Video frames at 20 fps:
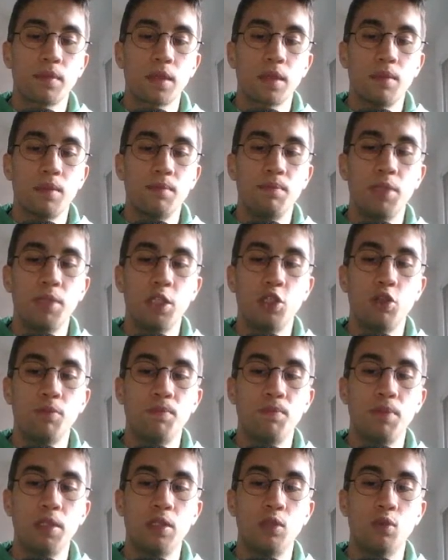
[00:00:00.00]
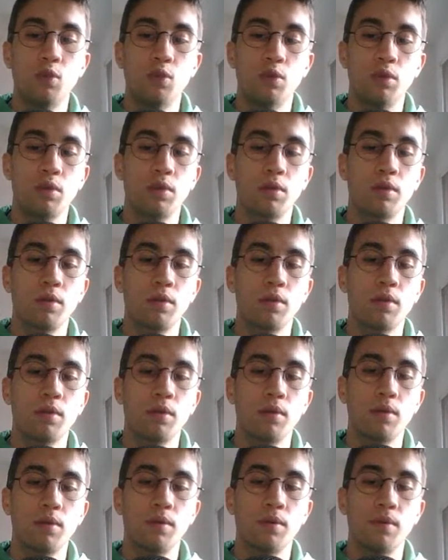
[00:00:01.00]
Bishop B2
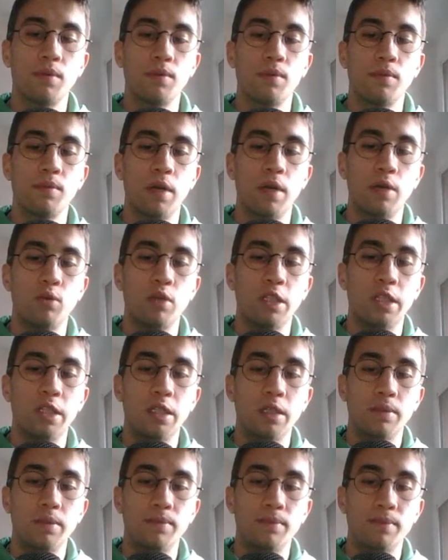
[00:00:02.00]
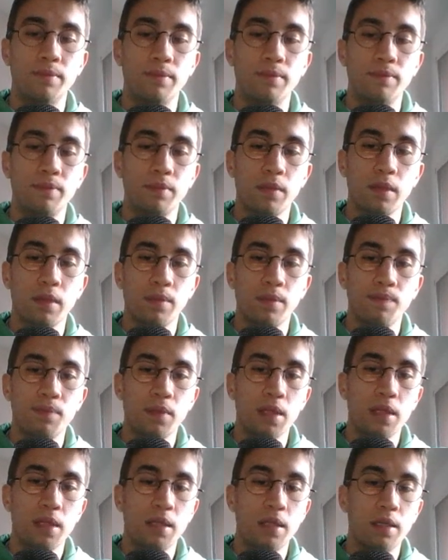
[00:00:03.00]
by Yi,
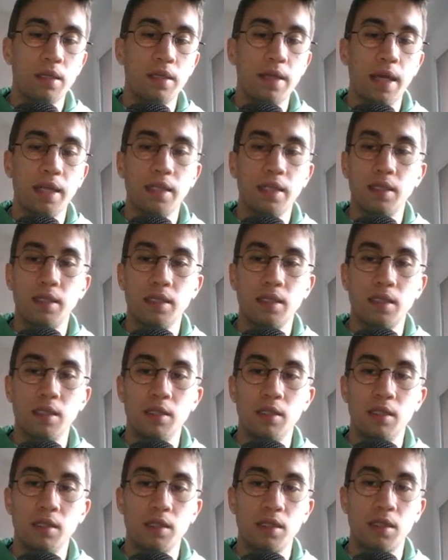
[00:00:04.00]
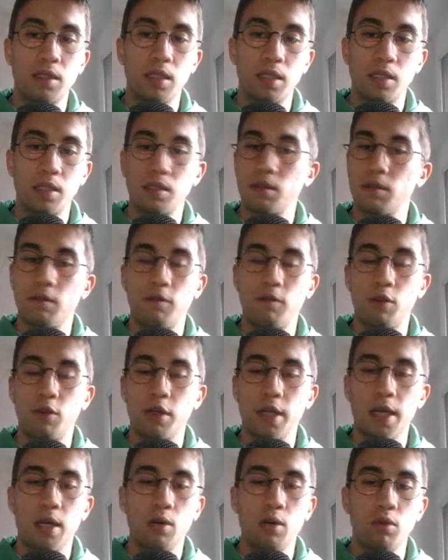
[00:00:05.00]
Knight C6 for
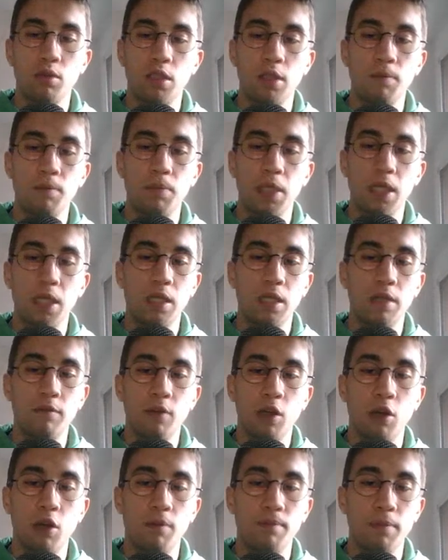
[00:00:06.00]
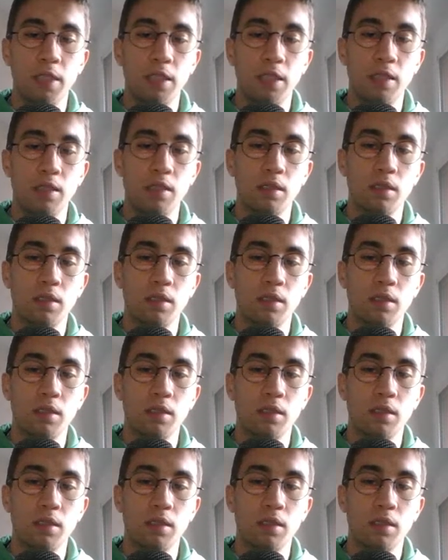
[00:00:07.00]
now typical development,